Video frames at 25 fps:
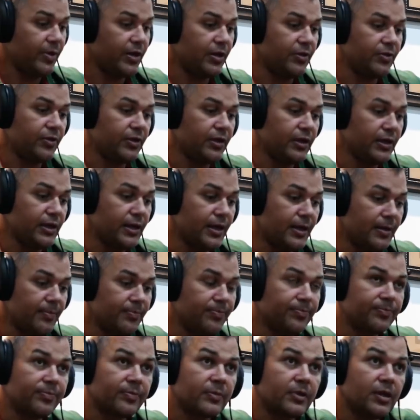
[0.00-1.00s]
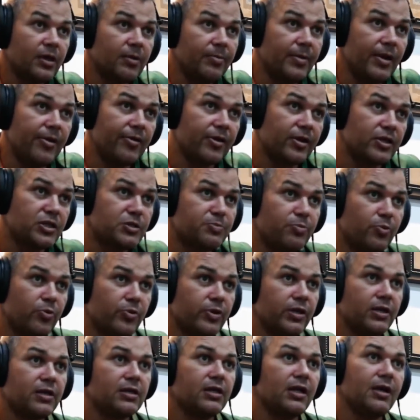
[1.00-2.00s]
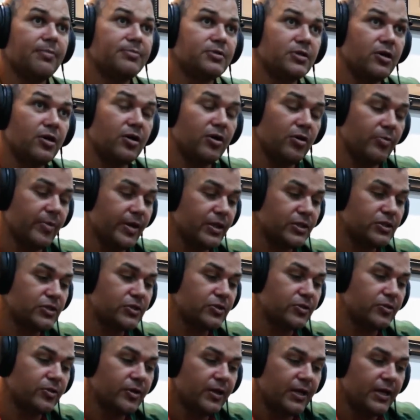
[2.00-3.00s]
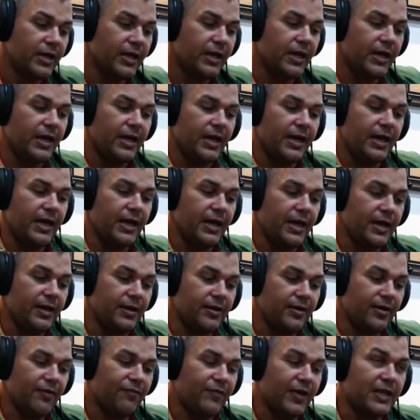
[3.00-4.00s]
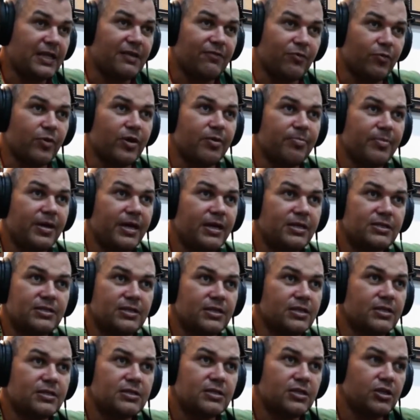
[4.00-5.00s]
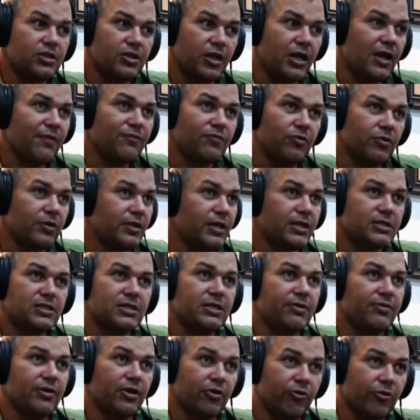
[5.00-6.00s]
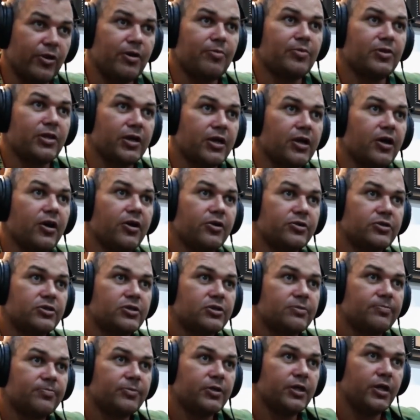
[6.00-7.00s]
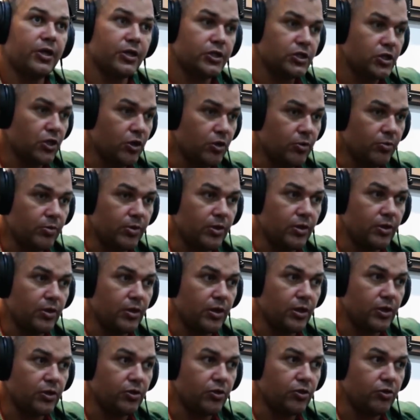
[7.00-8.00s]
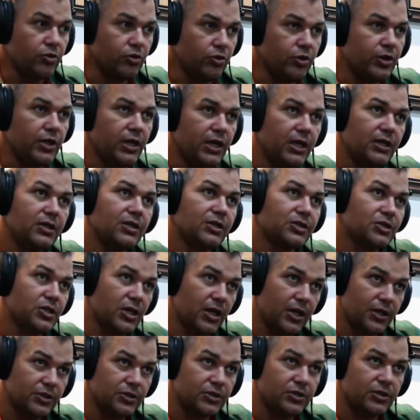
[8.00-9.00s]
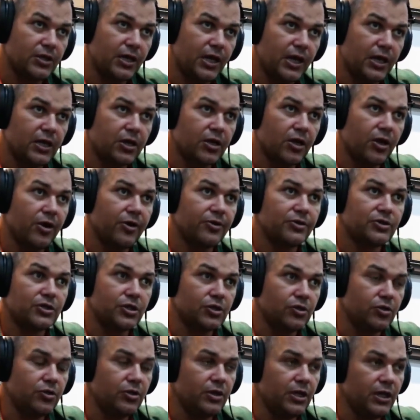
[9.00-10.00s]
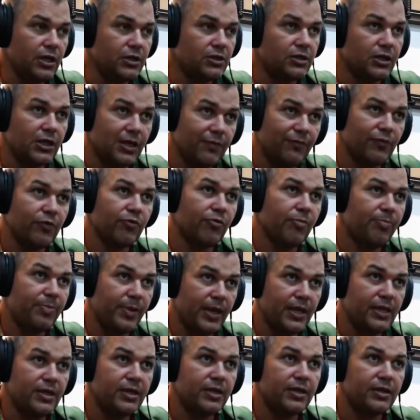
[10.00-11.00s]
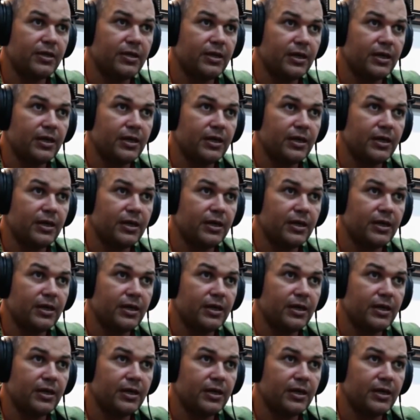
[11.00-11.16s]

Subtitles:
of the American sporting clubs I went to. And effectively what it means is you don't have to necessarily agree with the coach. You know, so you need to challenge the head coach and you need to give your opinion.